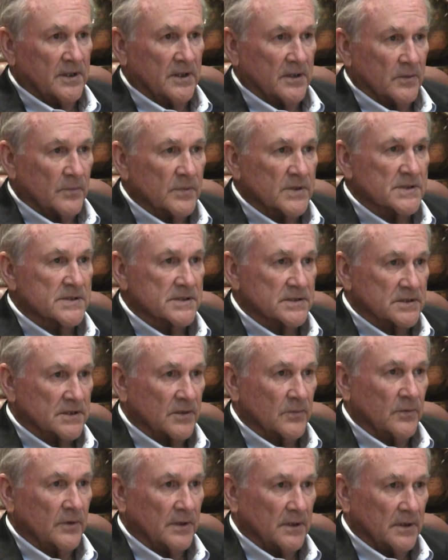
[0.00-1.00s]
to the business
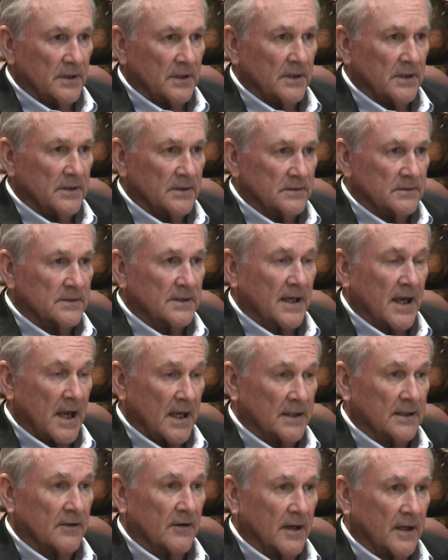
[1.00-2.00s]
community,
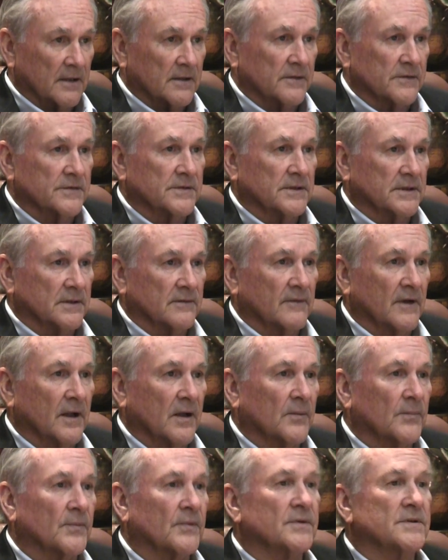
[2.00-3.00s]
contractors and
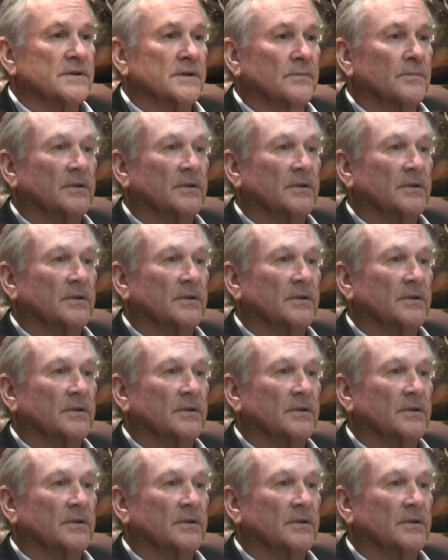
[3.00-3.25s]
developers in